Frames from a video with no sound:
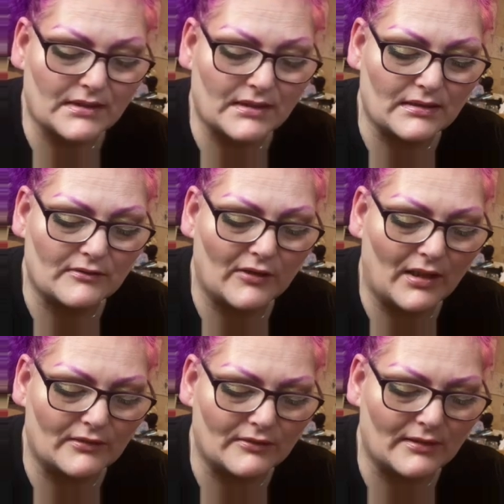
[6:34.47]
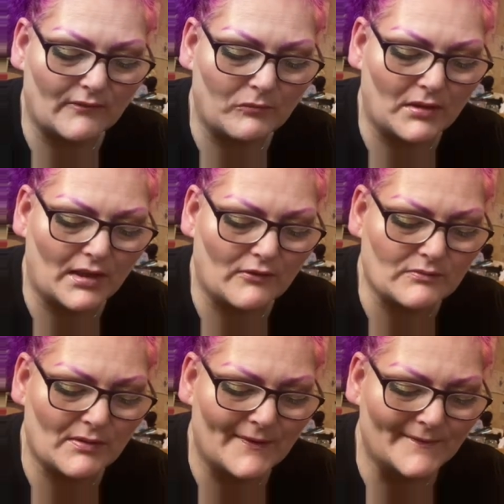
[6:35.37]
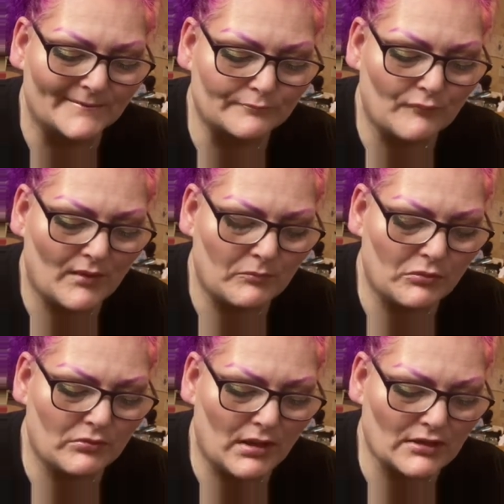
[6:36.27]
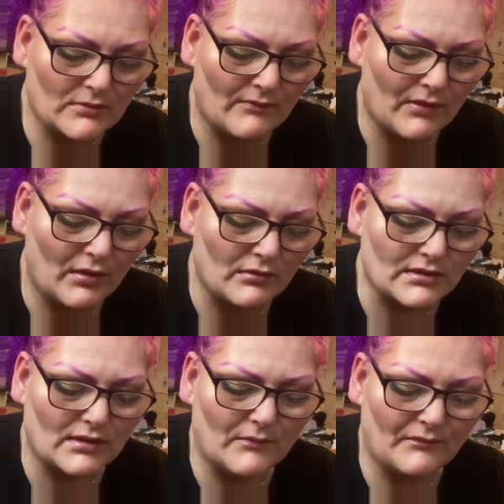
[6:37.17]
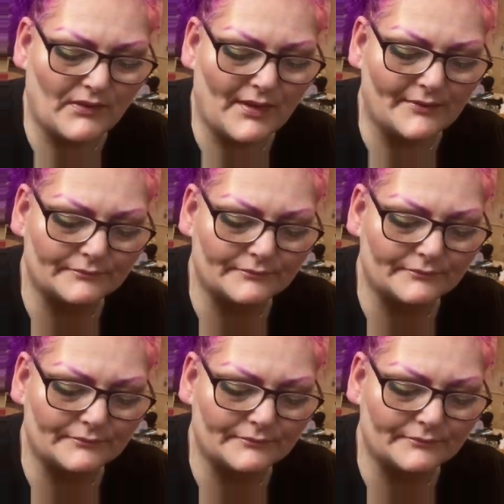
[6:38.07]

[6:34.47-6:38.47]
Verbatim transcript: get the dirt underneath my nails, but pull that so hard soap for that.